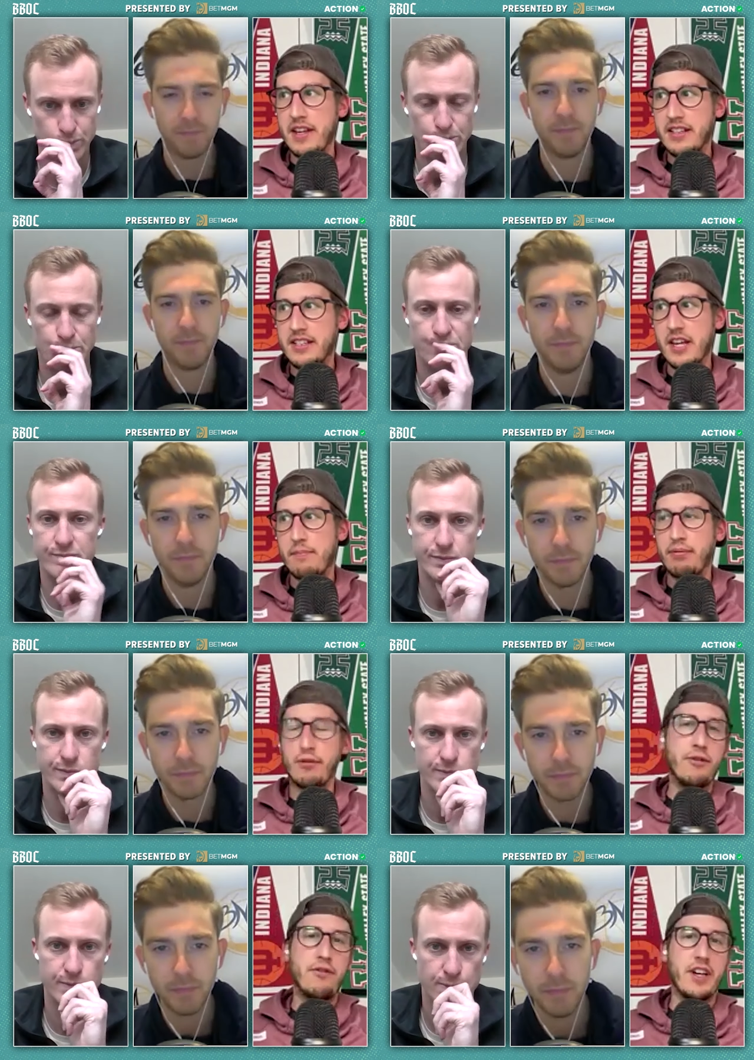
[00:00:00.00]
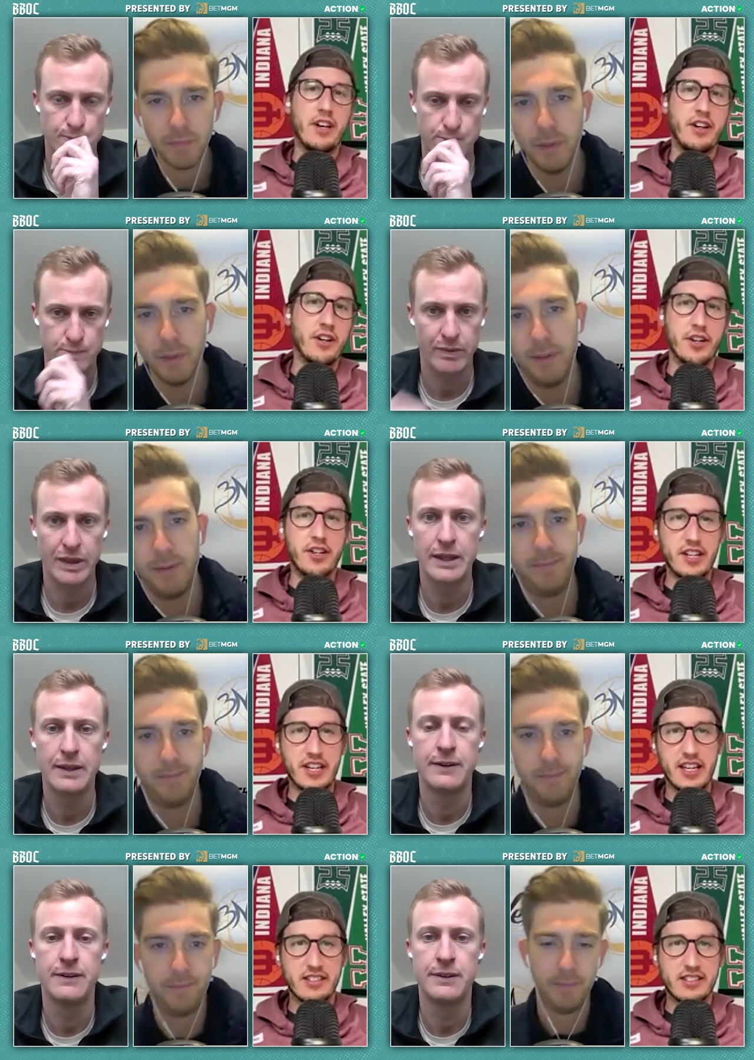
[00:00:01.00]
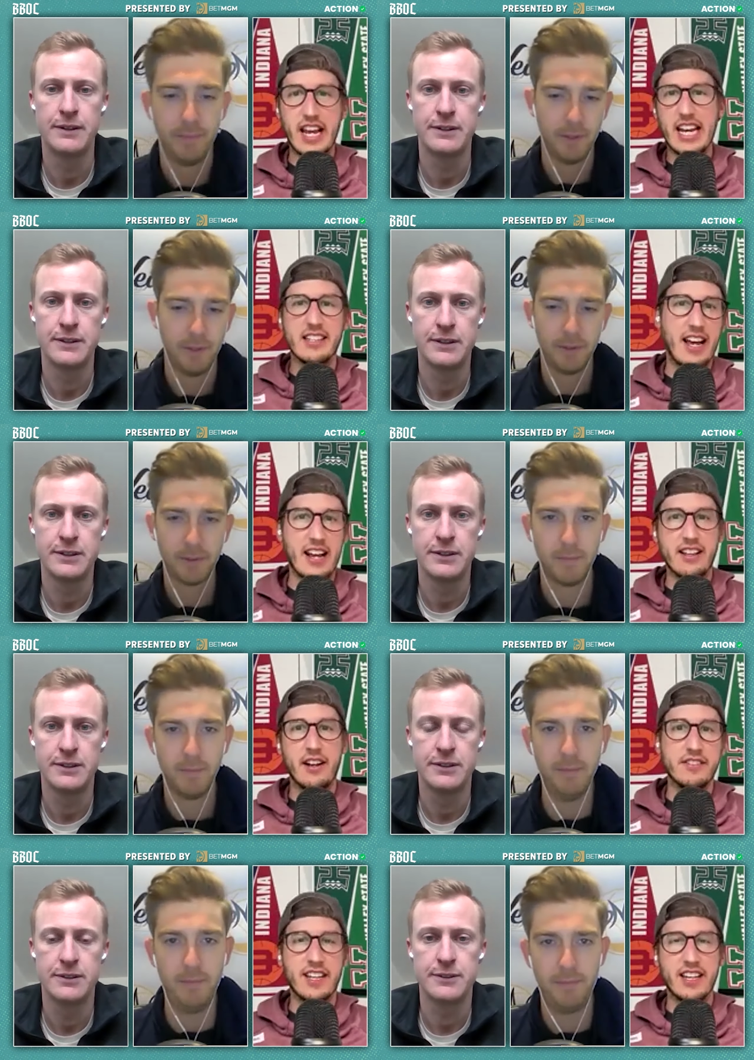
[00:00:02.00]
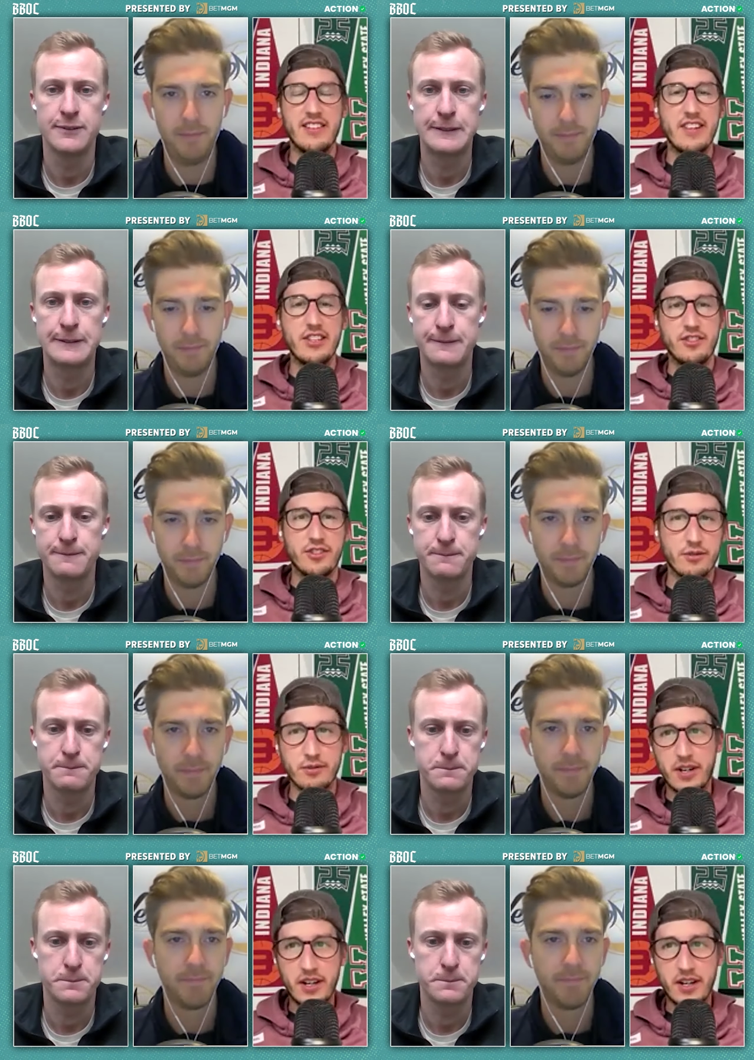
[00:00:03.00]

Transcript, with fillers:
Speaker 1: Did they prove they could against Dayton? Is that does that convince you